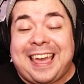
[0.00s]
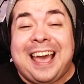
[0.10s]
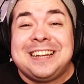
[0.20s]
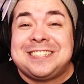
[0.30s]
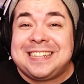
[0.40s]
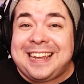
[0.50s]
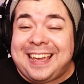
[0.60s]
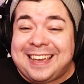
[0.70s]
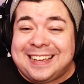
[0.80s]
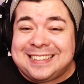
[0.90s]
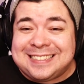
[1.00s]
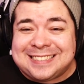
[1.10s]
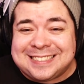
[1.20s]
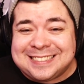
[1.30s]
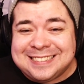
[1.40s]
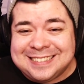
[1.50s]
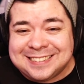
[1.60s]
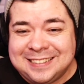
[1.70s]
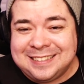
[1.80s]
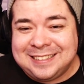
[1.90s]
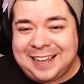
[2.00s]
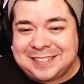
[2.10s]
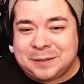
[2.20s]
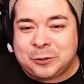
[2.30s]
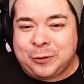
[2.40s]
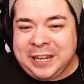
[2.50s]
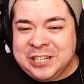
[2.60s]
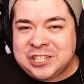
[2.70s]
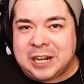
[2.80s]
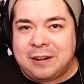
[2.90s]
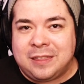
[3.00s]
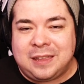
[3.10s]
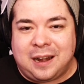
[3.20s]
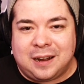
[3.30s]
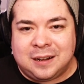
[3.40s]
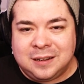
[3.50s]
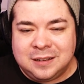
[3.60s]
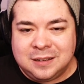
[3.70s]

yeah, she is. That's some queen shit right there.